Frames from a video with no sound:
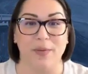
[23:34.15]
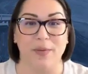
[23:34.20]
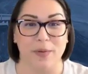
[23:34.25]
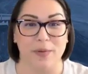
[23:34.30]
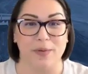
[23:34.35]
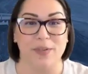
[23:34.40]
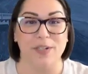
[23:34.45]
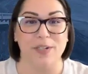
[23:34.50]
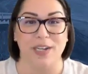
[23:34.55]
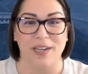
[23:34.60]

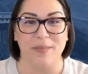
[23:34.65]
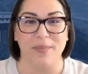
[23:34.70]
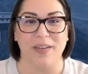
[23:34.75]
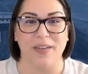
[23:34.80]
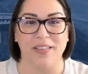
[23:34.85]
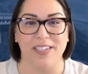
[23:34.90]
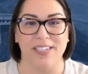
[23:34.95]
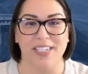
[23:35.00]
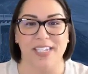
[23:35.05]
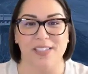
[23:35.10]
were talking about
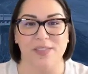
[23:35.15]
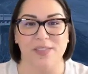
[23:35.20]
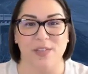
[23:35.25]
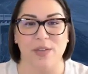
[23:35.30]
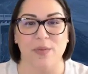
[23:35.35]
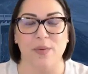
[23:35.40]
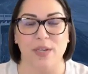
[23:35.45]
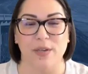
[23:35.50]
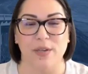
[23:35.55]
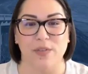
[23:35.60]
the dates
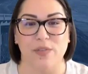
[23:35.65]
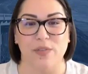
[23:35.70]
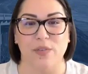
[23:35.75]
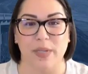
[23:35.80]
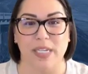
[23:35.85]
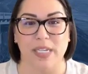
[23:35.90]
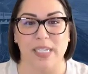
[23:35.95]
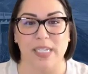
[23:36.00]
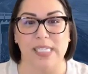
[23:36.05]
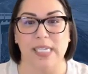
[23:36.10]
that we use for
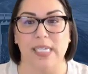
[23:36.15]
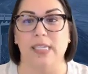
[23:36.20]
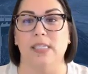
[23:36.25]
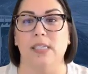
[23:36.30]
BDC.